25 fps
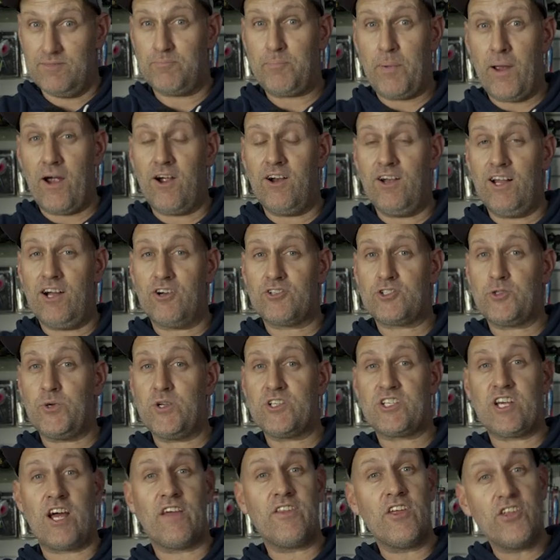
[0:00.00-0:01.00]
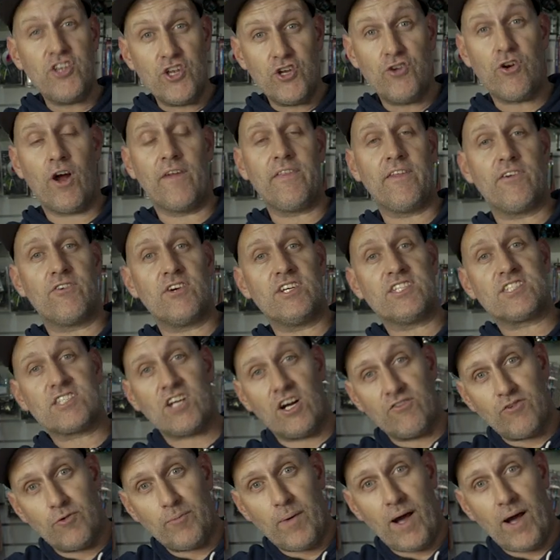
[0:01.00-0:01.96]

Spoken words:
parallel to each other, you run the risk of a